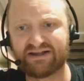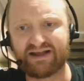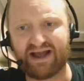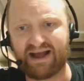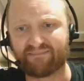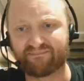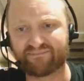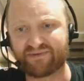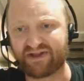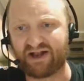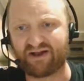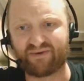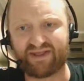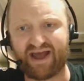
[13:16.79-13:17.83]
One
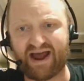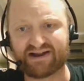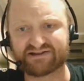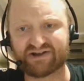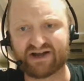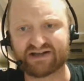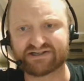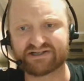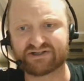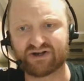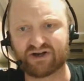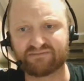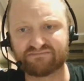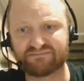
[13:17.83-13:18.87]
of the hardest guys to
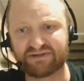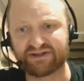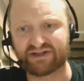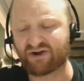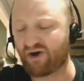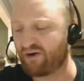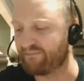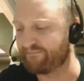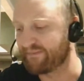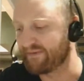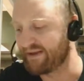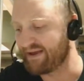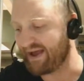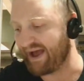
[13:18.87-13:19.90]
stop in the comp.
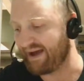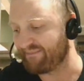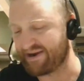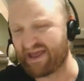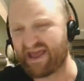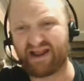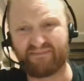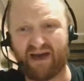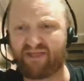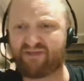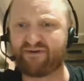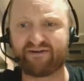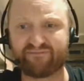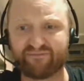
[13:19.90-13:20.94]
But he had about
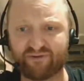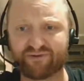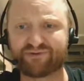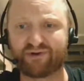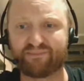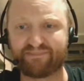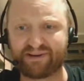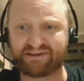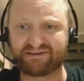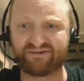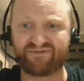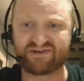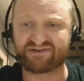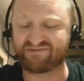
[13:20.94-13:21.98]
3 or 4 sort of big
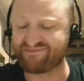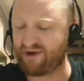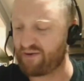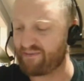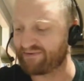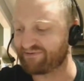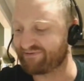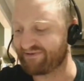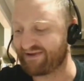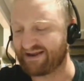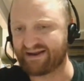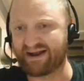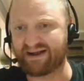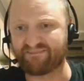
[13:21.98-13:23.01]
defensive moments,
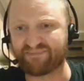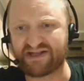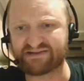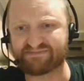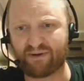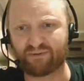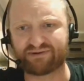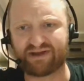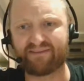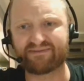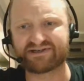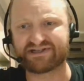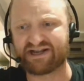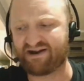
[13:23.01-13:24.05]
and he's bulked up
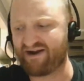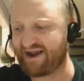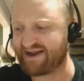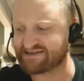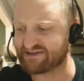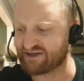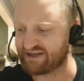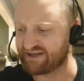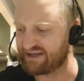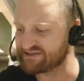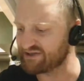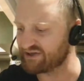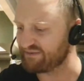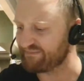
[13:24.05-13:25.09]
this year. He's looking
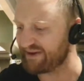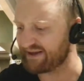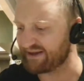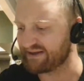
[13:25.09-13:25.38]
big.